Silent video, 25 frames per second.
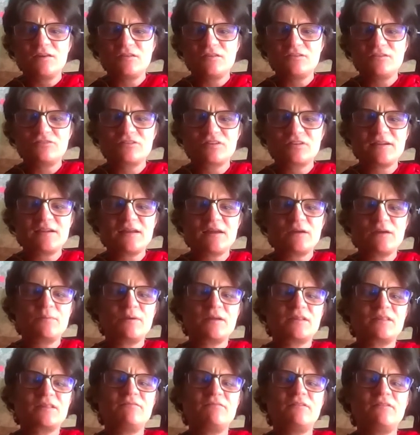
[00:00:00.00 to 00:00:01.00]
In Srila
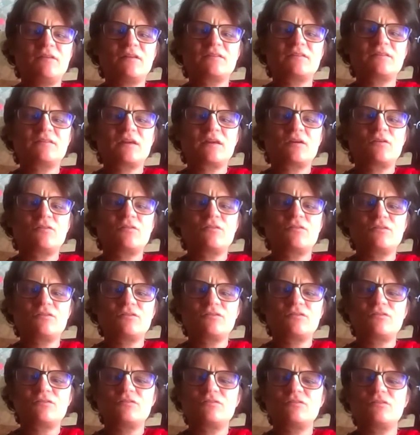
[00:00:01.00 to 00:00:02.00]
Bhaktivinoda
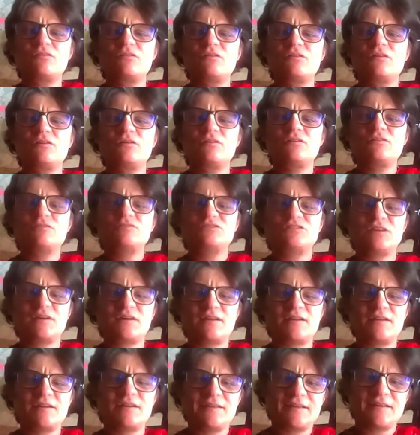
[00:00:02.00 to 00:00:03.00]
Thakur's
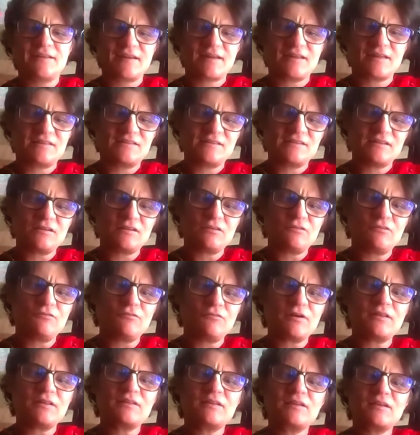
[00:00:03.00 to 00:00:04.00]
Sharanagati,
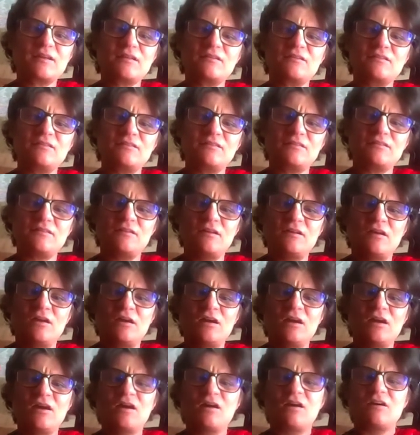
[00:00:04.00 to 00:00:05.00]
one can see
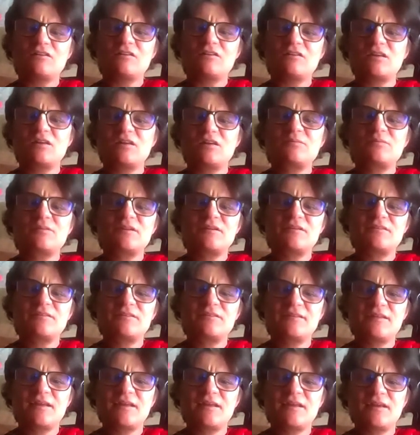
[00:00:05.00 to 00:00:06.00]
and
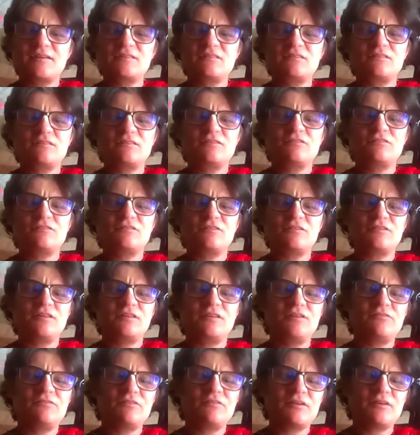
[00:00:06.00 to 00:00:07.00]
appreciate the
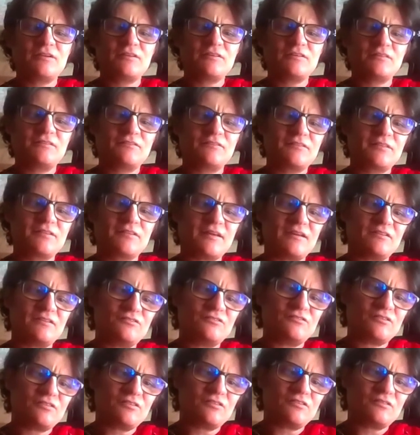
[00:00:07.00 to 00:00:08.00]
different
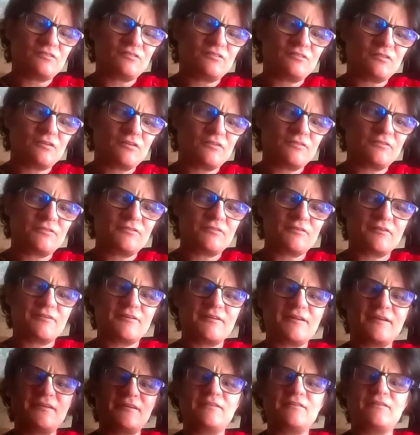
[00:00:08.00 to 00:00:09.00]
stages of
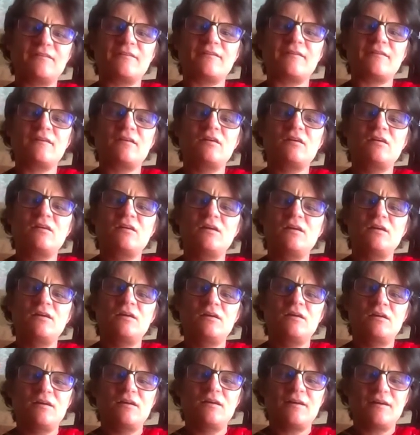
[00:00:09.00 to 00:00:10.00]
surrender.
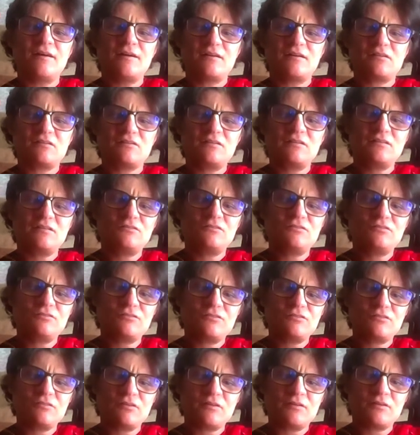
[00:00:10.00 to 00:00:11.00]
According
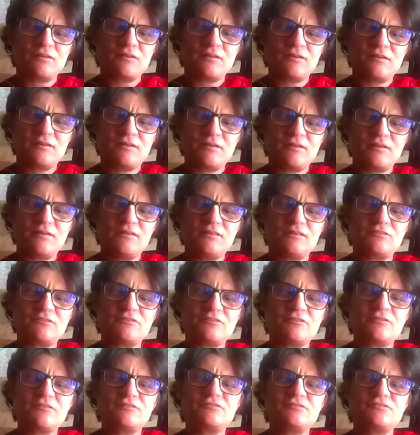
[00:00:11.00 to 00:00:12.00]
to the
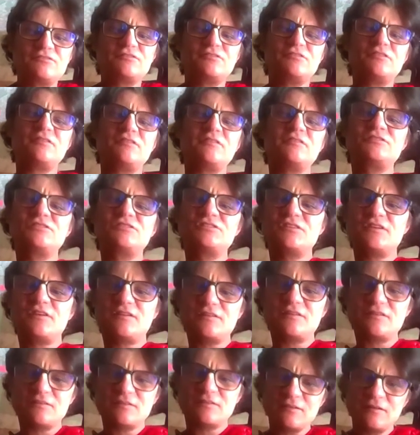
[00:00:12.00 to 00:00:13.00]

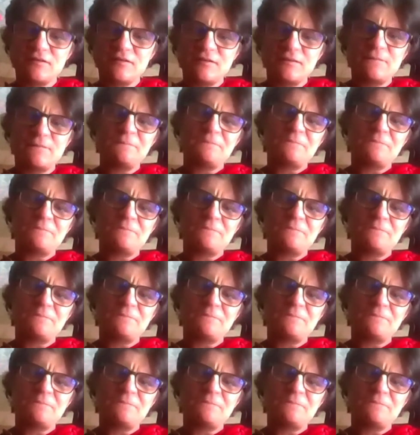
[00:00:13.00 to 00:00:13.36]
introduction